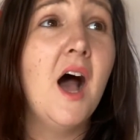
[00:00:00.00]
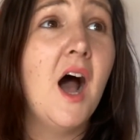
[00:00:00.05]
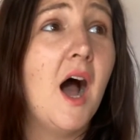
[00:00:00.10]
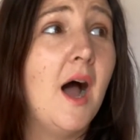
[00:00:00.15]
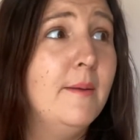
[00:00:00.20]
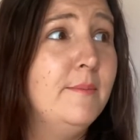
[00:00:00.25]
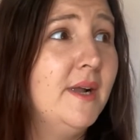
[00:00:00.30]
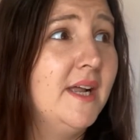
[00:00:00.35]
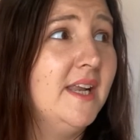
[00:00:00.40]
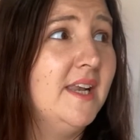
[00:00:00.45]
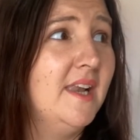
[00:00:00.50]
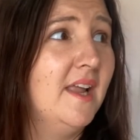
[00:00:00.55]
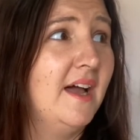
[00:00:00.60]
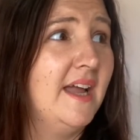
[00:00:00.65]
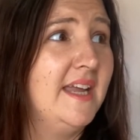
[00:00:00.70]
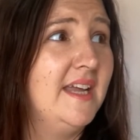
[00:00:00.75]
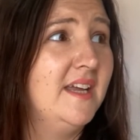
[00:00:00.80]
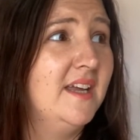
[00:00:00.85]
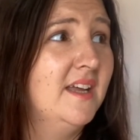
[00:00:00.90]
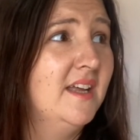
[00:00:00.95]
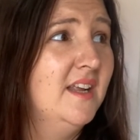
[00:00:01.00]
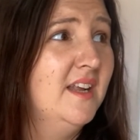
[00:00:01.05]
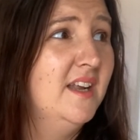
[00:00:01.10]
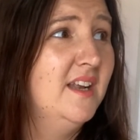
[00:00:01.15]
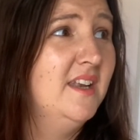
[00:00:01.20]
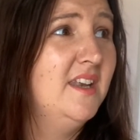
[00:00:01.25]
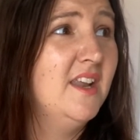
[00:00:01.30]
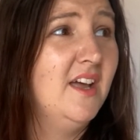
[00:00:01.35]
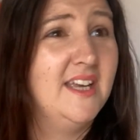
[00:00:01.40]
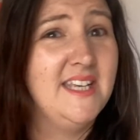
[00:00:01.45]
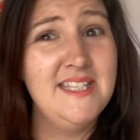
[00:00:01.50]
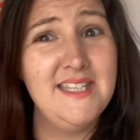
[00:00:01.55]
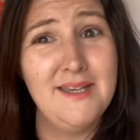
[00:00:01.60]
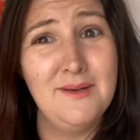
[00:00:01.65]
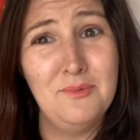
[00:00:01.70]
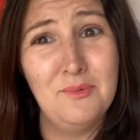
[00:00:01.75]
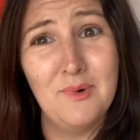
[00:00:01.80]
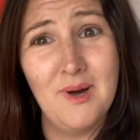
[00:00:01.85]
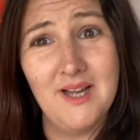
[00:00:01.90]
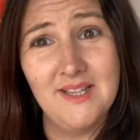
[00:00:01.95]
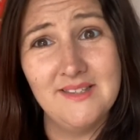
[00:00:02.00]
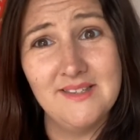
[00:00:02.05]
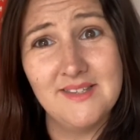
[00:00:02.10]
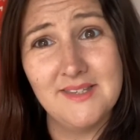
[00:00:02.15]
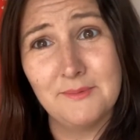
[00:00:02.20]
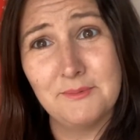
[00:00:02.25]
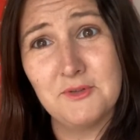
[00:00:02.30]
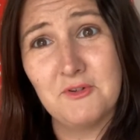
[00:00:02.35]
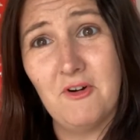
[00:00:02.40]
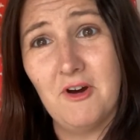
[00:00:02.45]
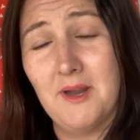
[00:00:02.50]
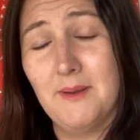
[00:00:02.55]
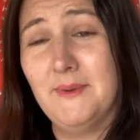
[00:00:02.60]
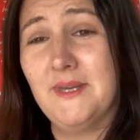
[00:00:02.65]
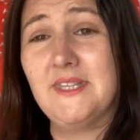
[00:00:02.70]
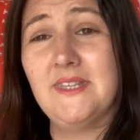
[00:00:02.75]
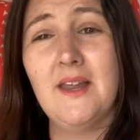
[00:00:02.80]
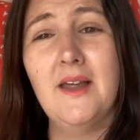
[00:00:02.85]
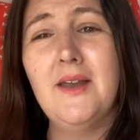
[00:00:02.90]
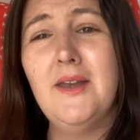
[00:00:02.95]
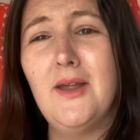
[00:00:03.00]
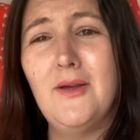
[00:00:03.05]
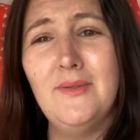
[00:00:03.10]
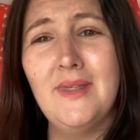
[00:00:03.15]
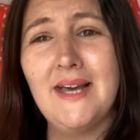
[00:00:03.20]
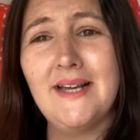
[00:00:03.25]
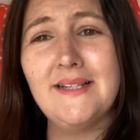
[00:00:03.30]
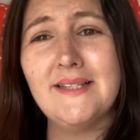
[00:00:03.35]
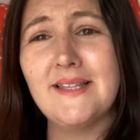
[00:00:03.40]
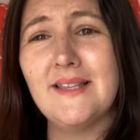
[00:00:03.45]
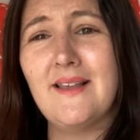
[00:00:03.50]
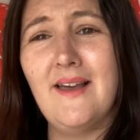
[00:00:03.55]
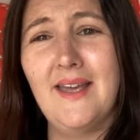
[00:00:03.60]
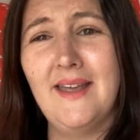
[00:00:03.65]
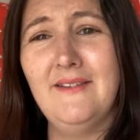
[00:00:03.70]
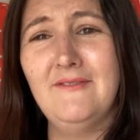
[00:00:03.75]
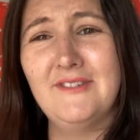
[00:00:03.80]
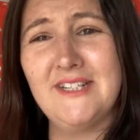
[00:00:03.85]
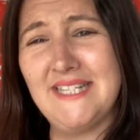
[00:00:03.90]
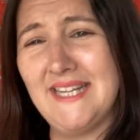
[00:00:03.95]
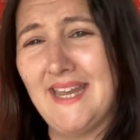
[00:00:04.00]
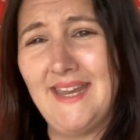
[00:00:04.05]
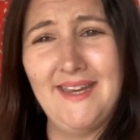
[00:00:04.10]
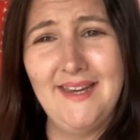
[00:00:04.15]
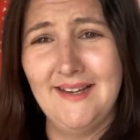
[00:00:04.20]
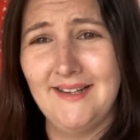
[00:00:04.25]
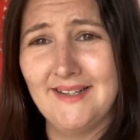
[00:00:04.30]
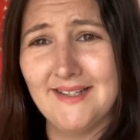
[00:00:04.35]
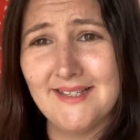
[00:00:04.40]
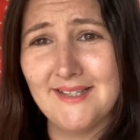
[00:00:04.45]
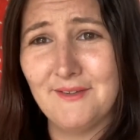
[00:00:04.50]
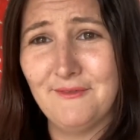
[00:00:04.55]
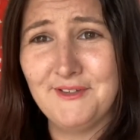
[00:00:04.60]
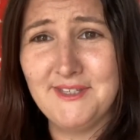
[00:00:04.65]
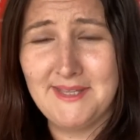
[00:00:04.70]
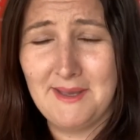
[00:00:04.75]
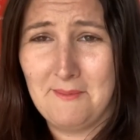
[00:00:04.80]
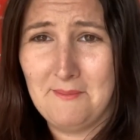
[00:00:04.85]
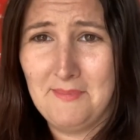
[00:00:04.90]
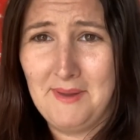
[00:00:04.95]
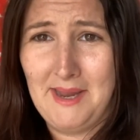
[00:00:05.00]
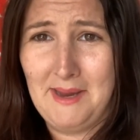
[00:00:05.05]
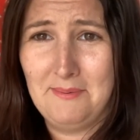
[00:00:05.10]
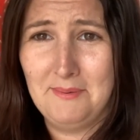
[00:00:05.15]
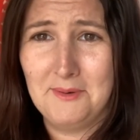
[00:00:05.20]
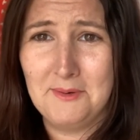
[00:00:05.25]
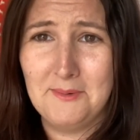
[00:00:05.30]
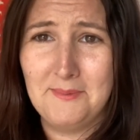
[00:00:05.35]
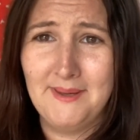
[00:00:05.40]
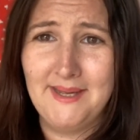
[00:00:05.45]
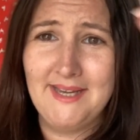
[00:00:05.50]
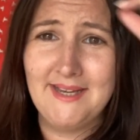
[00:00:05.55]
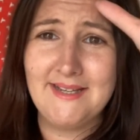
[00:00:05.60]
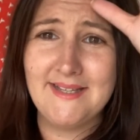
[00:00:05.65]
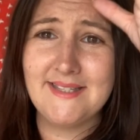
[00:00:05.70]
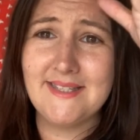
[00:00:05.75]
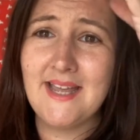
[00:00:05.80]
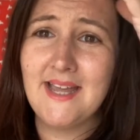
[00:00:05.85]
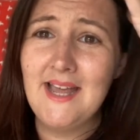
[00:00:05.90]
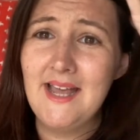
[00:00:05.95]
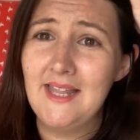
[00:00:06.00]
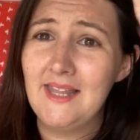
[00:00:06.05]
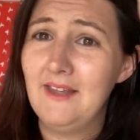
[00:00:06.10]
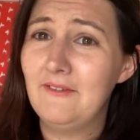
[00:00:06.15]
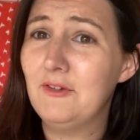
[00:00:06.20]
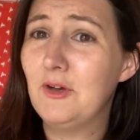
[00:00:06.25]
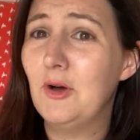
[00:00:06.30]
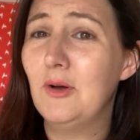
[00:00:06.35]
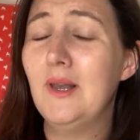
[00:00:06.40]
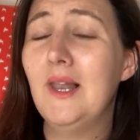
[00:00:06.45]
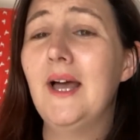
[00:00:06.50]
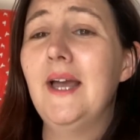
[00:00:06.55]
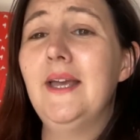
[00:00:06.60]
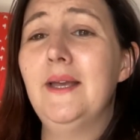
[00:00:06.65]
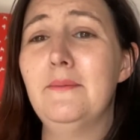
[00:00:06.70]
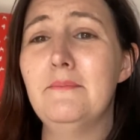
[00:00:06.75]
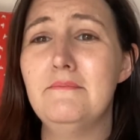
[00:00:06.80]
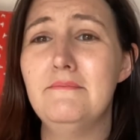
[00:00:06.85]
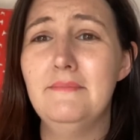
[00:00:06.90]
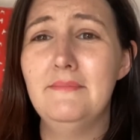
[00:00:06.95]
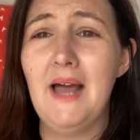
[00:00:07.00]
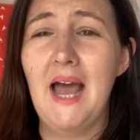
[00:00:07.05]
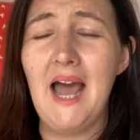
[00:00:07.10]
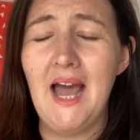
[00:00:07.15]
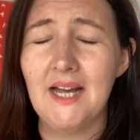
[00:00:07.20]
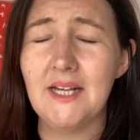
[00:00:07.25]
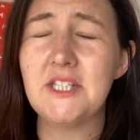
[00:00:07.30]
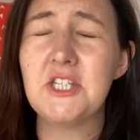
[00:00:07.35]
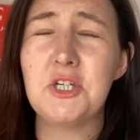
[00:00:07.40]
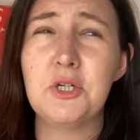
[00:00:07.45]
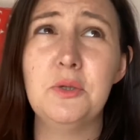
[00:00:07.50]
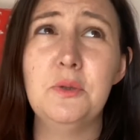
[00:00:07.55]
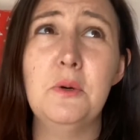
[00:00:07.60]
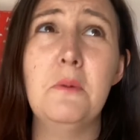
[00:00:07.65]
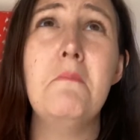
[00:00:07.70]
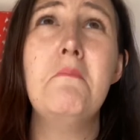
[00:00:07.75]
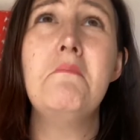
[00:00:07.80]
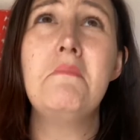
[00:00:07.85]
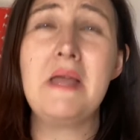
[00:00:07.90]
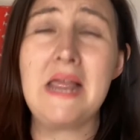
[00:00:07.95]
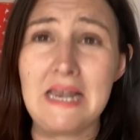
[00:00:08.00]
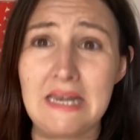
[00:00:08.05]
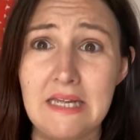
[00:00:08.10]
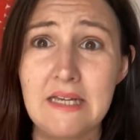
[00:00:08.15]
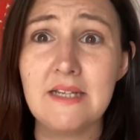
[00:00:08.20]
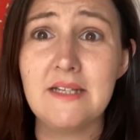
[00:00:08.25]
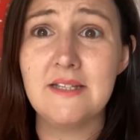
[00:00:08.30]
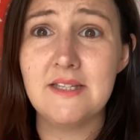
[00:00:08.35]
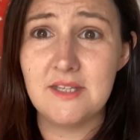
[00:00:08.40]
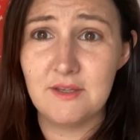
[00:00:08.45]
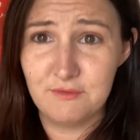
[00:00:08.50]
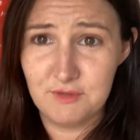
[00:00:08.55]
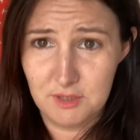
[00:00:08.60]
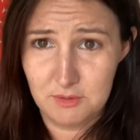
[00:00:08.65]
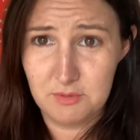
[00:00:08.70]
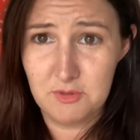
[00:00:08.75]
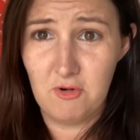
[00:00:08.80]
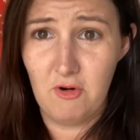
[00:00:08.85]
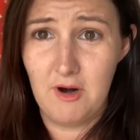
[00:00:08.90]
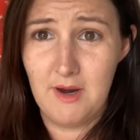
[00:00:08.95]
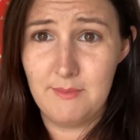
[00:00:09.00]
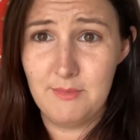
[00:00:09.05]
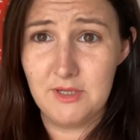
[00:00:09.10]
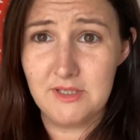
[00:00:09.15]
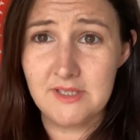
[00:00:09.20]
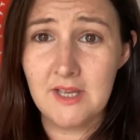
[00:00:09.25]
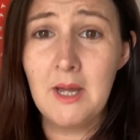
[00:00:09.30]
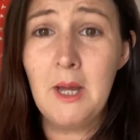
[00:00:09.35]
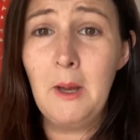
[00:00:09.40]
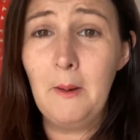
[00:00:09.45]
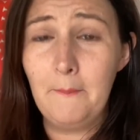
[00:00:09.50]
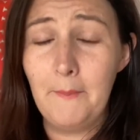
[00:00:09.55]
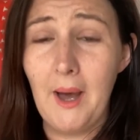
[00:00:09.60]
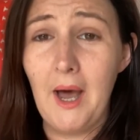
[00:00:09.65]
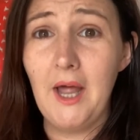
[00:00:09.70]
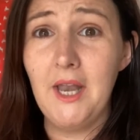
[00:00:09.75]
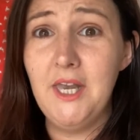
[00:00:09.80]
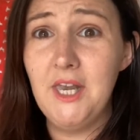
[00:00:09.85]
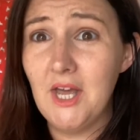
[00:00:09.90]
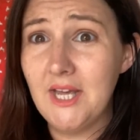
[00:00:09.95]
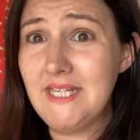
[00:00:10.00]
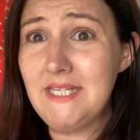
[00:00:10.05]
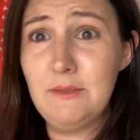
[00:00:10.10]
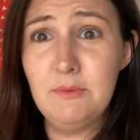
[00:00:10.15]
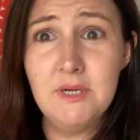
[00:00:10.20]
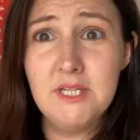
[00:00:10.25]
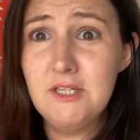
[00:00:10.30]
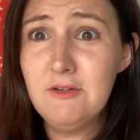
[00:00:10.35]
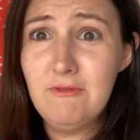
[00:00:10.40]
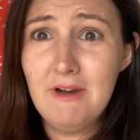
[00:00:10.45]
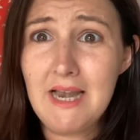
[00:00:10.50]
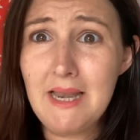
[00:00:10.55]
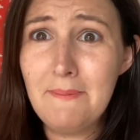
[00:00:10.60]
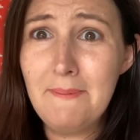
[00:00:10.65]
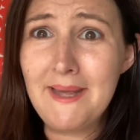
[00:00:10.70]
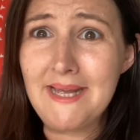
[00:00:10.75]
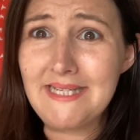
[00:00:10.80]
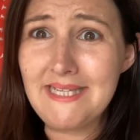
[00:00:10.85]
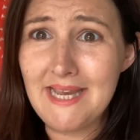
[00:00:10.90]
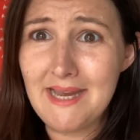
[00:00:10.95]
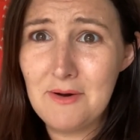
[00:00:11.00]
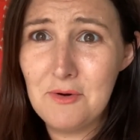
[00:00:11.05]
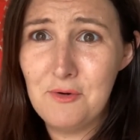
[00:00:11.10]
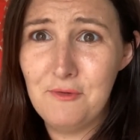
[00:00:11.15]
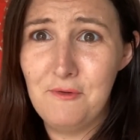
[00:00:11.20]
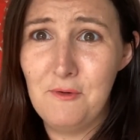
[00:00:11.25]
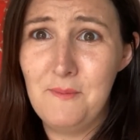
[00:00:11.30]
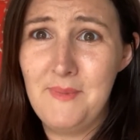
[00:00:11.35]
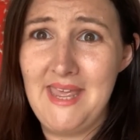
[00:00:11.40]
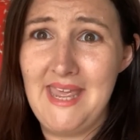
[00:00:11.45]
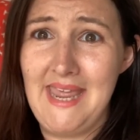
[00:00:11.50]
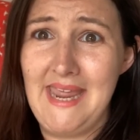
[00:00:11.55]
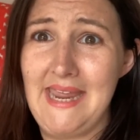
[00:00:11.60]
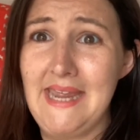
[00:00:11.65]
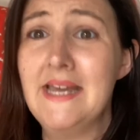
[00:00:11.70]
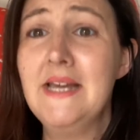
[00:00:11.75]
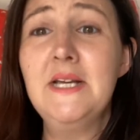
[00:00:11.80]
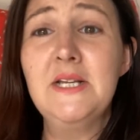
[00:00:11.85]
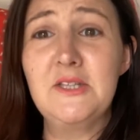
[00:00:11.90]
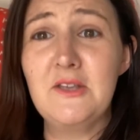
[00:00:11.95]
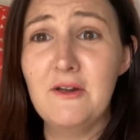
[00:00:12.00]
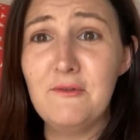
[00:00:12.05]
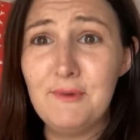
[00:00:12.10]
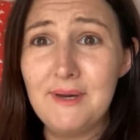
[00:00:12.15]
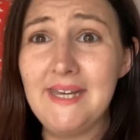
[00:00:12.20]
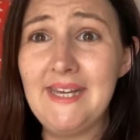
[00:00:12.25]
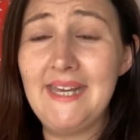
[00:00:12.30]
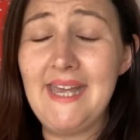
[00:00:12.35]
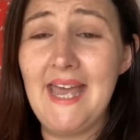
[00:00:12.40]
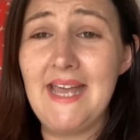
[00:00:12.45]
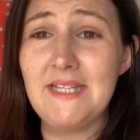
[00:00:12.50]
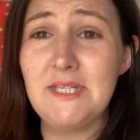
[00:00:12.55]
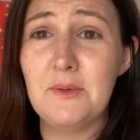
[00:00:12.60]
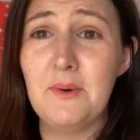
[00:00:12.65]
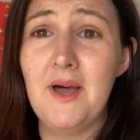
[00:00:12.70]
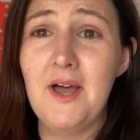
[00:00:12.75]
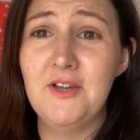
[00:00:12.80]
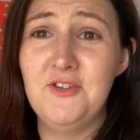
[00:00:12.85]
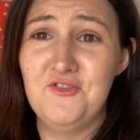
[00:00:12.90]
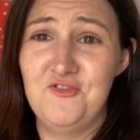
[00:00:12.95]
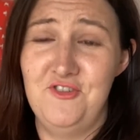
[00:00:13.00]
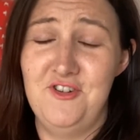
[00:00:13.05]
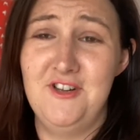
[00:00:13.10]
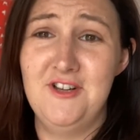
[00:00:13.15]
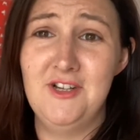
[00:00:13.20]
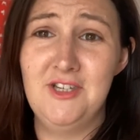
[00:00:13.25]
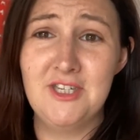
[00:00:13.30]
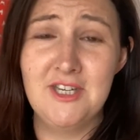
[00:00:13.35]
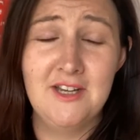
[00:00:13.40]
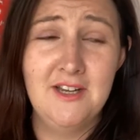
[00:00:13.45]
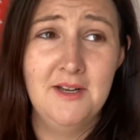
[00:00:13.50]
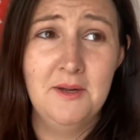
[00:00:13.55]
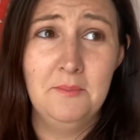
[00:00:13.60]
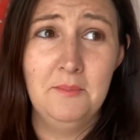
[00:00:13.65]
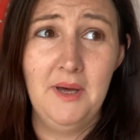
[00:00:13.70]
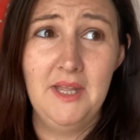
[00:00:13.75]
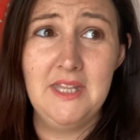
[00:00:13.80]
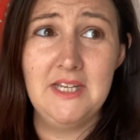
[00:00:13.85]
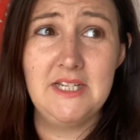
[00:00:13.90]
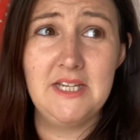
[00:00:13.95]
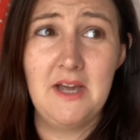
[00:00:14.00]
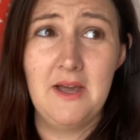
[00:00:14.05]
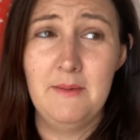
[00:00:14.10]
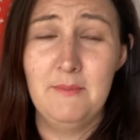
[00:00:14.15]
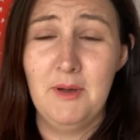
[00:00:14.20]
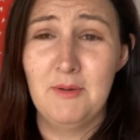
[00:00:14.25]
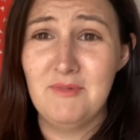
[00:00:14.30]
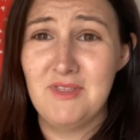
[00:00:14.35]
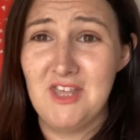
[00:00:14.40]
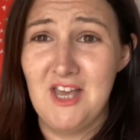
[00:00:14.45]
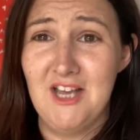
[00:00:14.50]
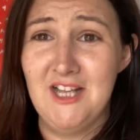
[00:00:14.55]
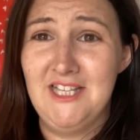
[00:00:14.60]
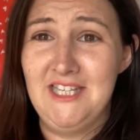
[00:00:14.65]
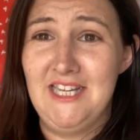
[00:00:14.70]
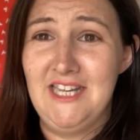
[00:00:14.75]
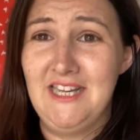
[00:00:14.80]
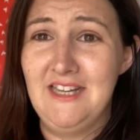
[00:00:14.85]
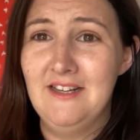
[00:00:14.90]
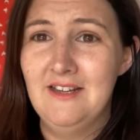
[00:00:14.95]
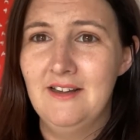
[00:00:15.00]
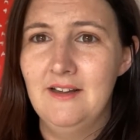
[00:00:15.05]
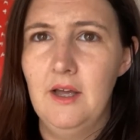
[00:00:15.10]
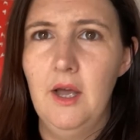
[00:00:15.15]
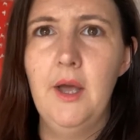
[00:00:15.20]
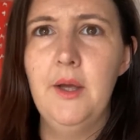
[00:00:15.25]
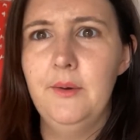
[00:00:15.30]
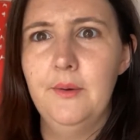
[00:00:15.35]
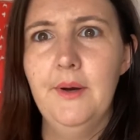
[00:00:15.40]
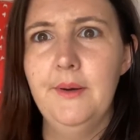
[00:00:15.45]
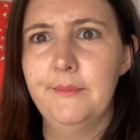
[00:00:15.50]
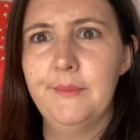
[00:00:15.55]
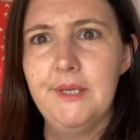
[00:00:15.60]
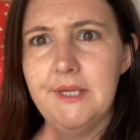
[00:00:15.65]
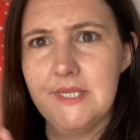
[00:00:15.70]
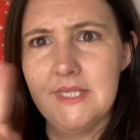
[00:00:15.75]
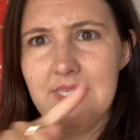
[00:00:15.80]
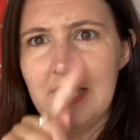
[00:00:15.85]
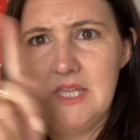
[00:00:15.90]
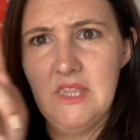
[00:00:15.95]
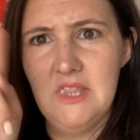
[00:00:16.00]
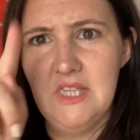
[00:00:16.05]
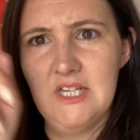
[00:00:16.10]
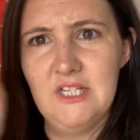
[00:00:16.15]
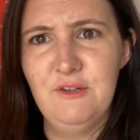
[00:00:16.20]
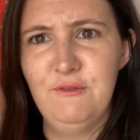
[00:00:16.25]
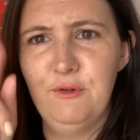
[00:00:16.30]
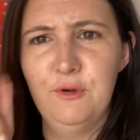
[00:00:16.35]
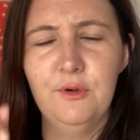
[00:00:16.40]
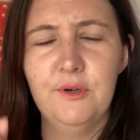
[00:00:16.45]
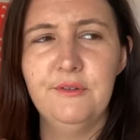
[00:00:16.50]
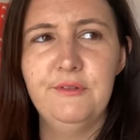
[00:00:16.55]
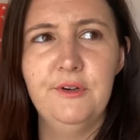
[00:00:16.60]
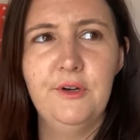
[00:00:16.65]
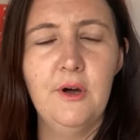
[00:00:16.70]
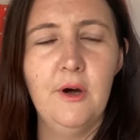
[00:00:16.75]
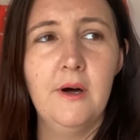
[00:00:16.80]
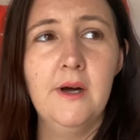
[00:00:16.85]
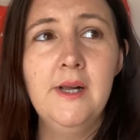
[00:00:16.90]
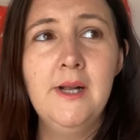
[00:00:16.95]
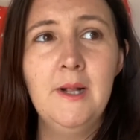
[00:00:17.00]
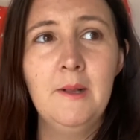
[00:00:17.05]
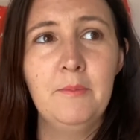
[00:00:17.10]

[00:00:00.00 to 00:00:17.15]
I'm at like 91 subscribers. I know that's like ridiculous for some people because they've got like actual millions of subscribers, but 91's a really big deal for me. So if we could get to 100 by the time I'm 30, oh, I'm going to say 34, I forgot.